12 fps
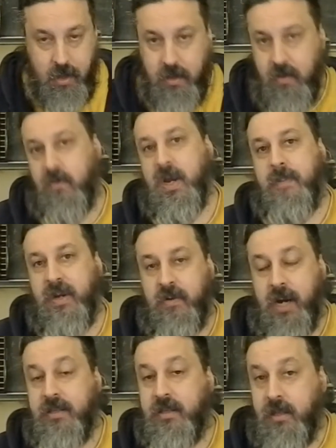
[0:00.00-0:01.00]
you're raping
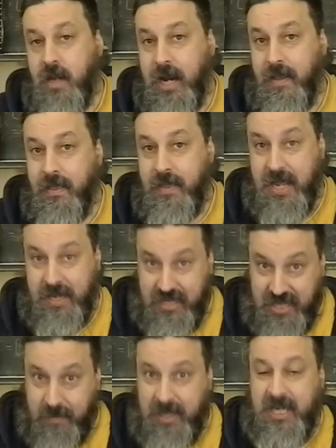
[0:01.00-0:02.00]
Christ and God, and that
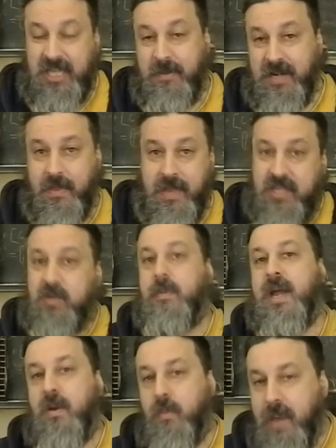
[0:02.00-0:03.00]
something needs to be done. And this is
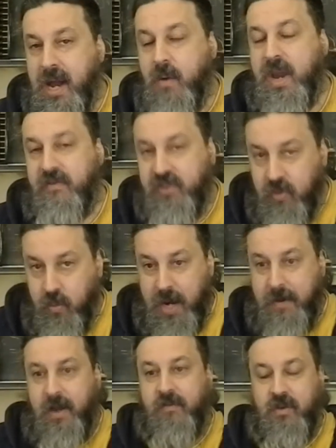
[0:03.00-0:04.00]
my way of
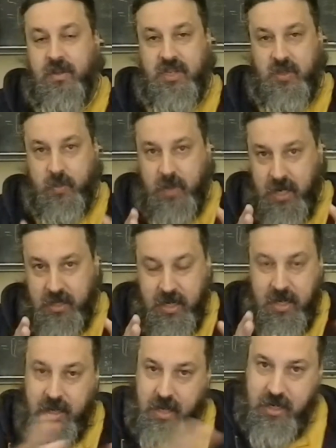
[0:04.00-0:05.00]
doing this
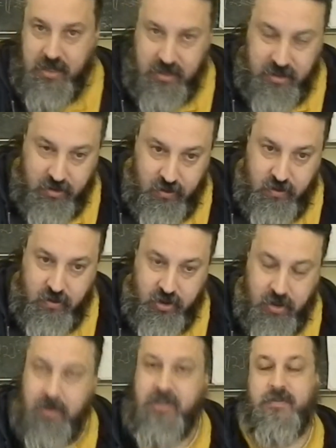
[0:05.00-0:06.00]
is through
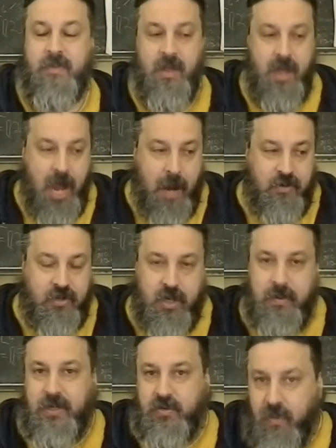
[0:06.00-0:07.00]
journalism. I'm
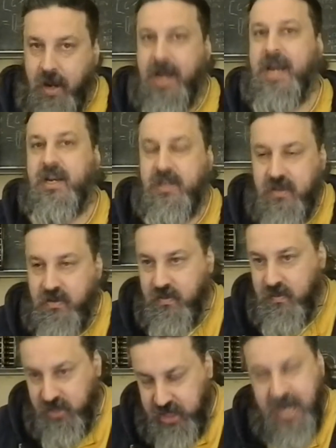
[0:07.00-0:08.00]
going to be trying
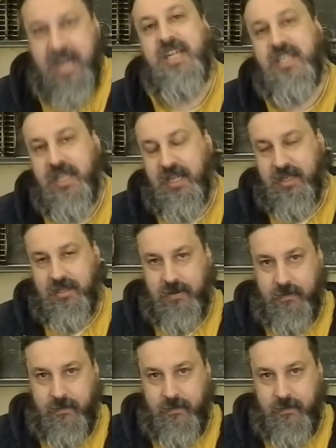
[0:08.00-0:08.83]
to change things.